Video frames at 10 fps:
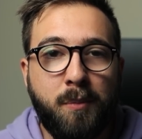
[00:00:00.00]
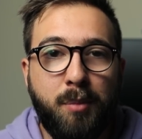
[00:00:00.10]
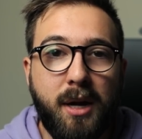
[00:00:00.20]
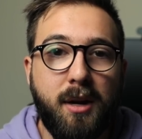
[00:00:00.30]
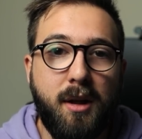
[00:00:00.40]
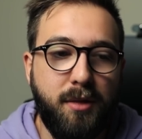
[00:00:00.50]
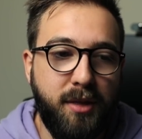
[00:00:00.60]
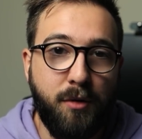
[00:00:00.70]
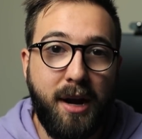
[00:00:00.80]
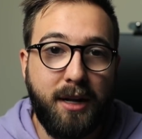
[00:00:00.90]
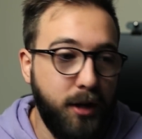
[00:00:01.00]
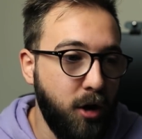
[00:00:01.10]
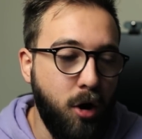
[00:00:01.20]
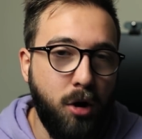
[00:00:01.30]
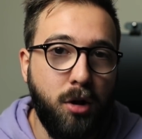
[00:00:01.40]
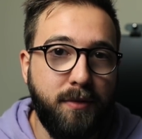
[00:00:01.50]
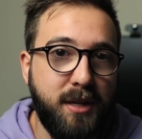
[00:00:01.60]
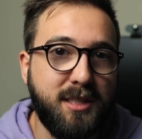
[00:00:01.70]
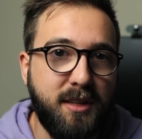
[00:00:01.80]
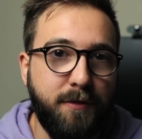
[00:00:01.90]
but theoretically, all of
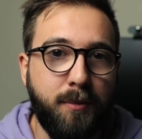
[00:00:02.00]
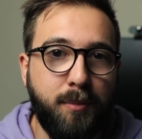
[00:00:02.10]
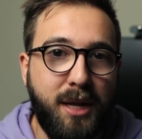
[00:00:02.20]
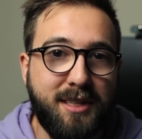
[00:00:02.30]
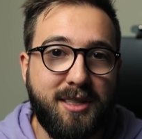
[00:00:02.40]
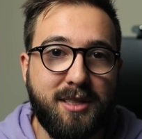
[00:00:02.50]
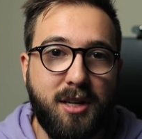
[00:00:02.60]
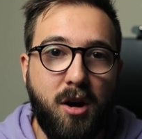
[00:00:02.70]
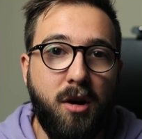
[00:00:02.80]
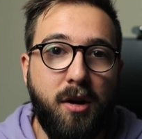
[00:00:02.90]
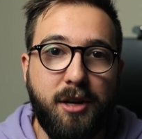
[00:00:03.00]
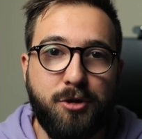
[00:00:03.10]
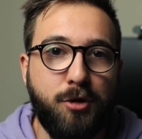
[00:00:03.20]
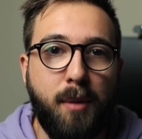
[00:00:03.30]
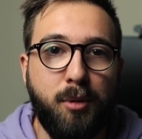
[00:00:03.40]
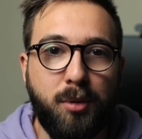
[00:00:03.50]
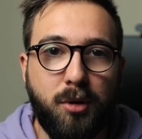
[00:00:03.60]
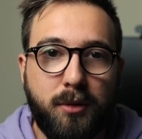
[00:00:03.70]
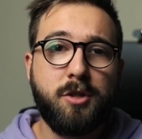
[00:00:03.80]
these different places are interoperable.